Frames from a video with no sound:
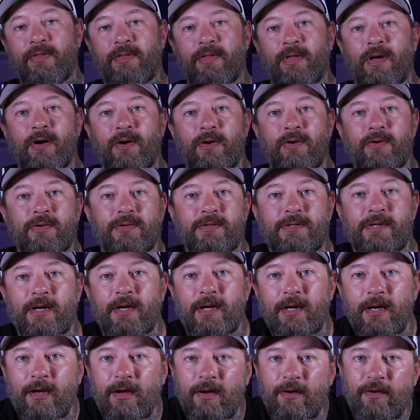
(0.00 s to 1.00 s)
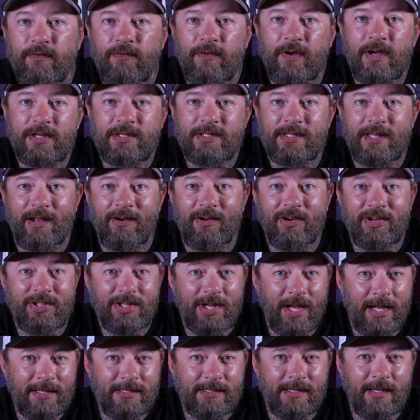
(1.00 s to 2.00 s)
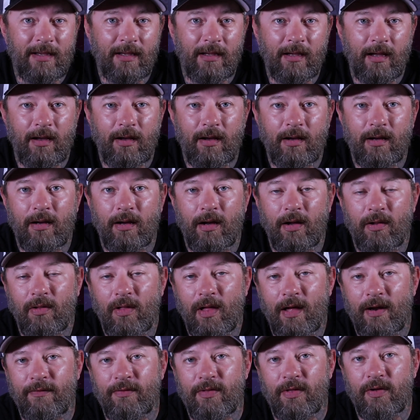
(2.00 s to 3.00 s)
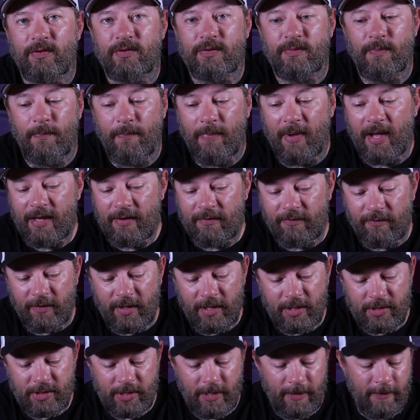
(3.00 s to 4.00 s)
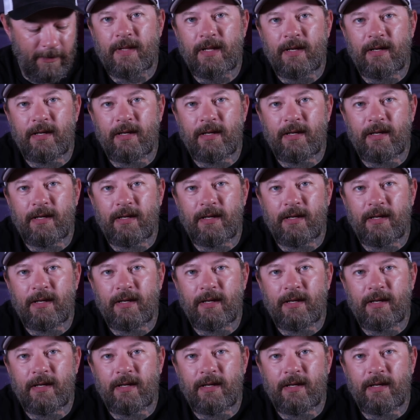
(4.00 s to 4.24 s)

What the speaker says: those fish that are chasing a lot of those bait fish.